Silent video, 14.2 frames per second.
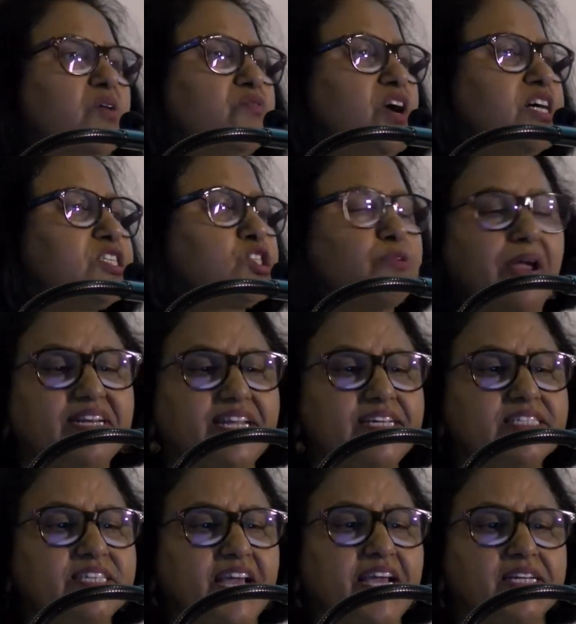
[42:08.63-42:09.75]
Verse 20
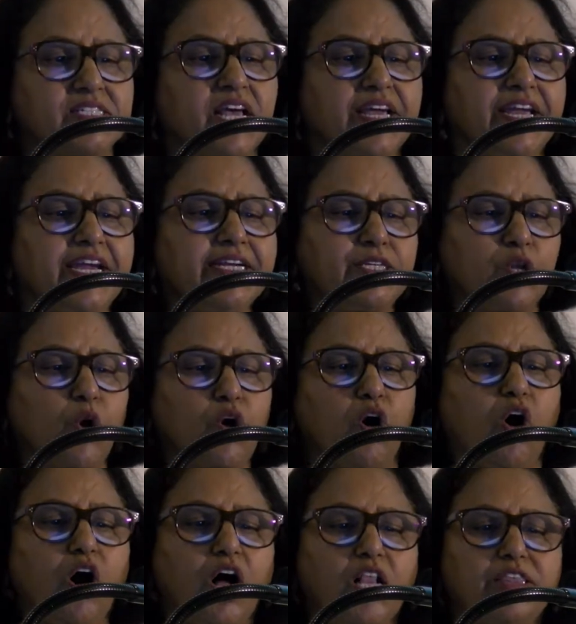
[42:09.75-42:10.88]
says, He took
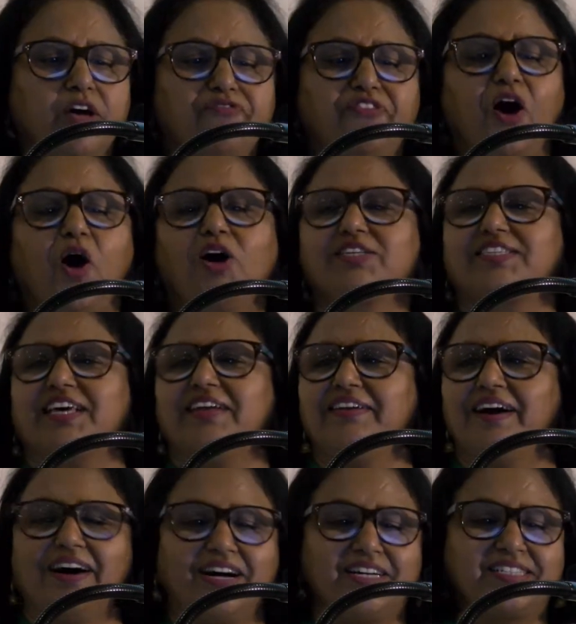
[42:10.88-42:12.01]
all the flocks and
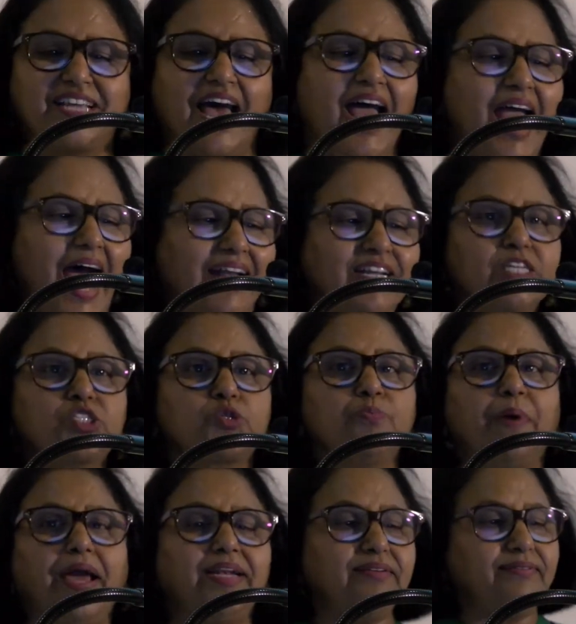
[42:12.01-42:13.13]
herds, uh, and his
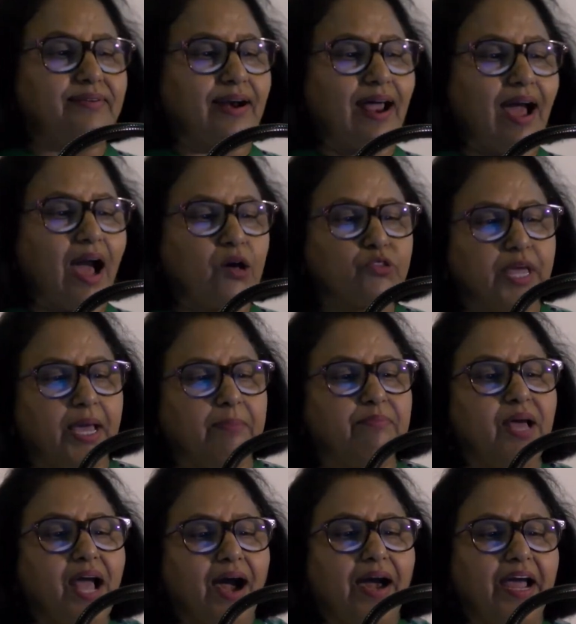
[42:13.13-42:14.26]
men drove them
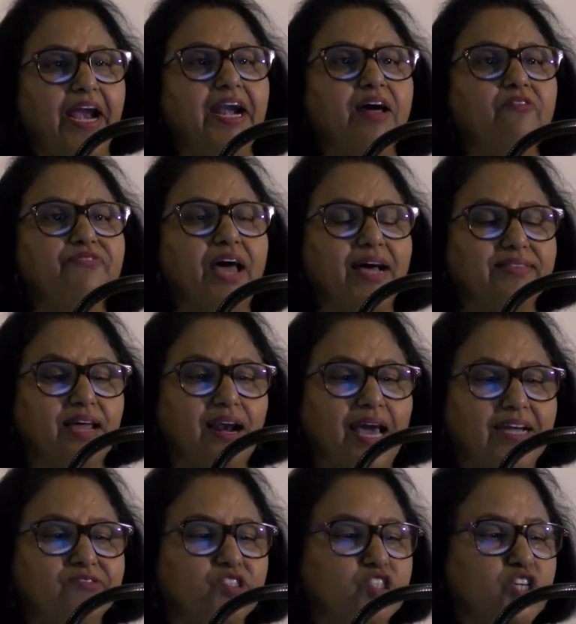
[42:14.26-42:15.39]
ahead of the other
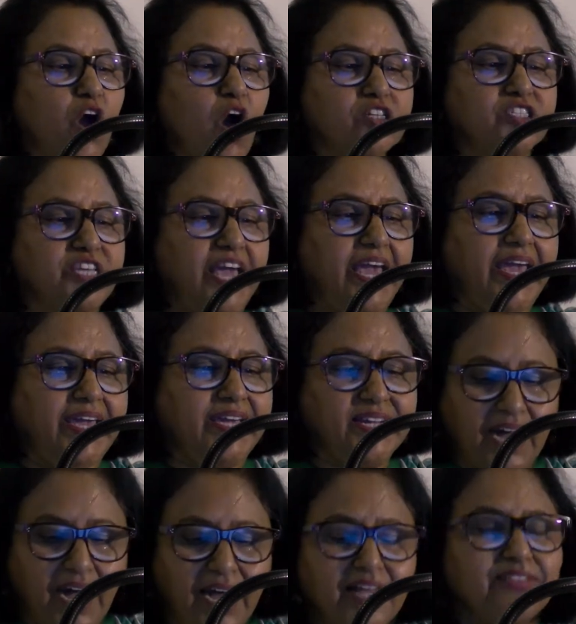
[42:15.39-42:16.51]
livestock, saying,
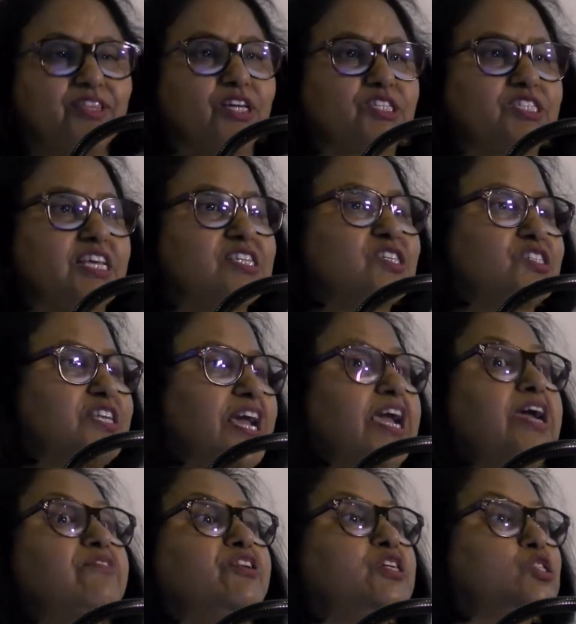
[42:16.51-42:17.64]
This is
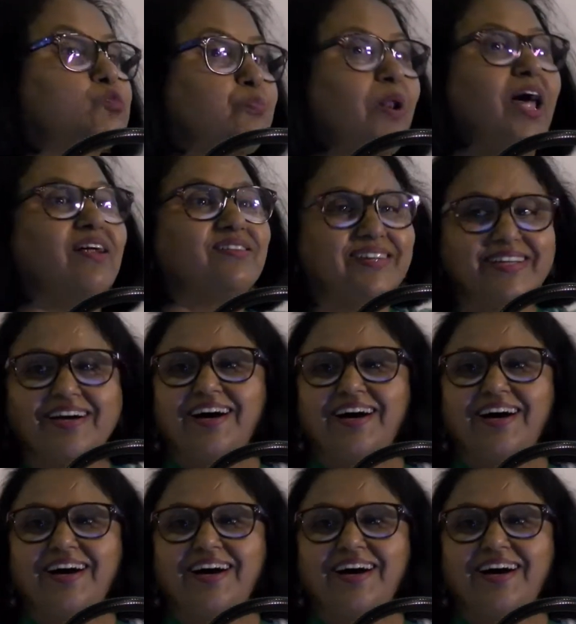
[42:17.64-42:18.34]
David's plunder.